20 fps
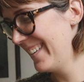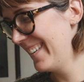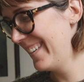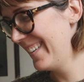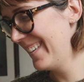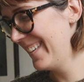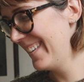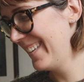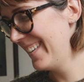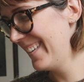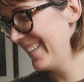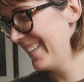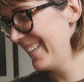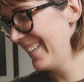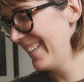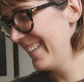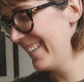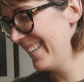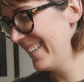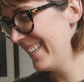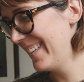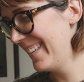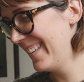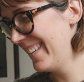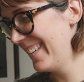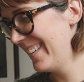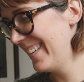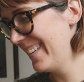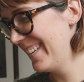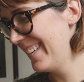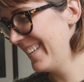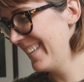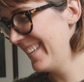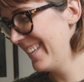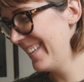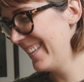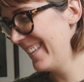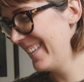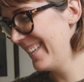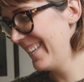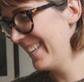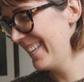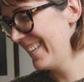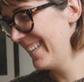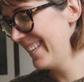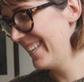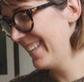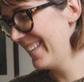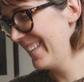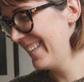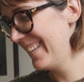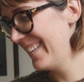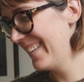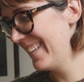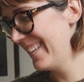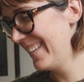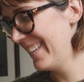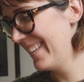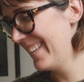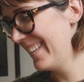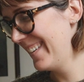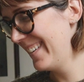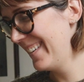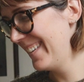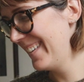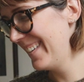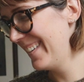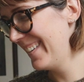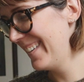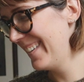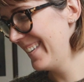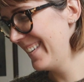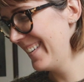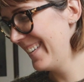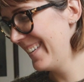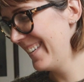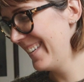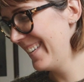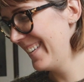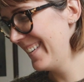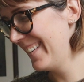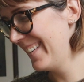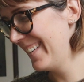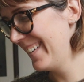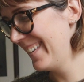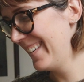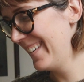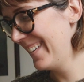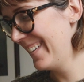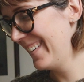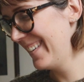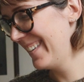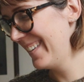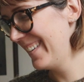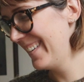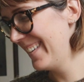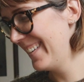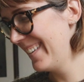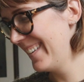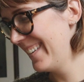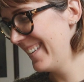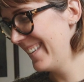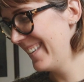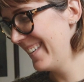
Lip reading: [no speech]